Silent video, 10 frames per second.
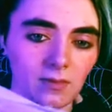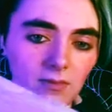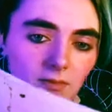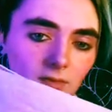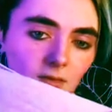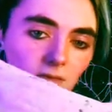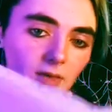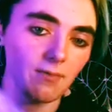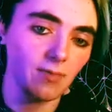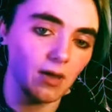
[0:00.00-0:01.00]
Not
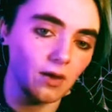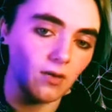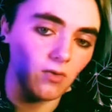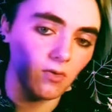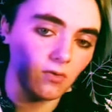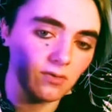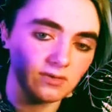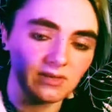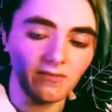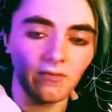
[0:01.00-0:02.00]
that bad at all.
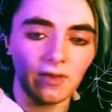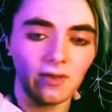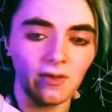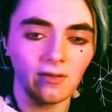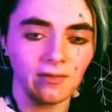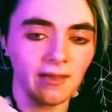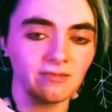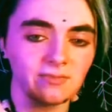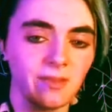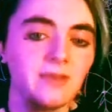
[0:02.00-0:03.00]
Except for right here. That
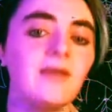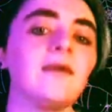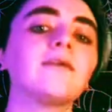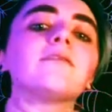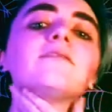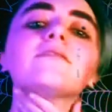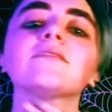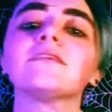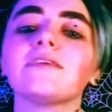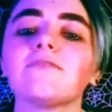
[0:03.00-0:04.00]
was my neck.
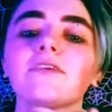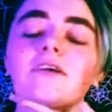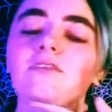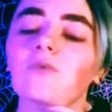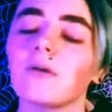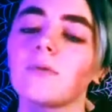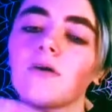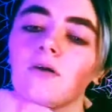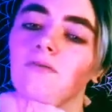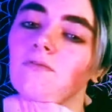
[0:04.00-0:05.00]
Because I forgot to wipe it
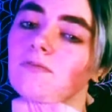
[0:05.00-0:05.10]
off.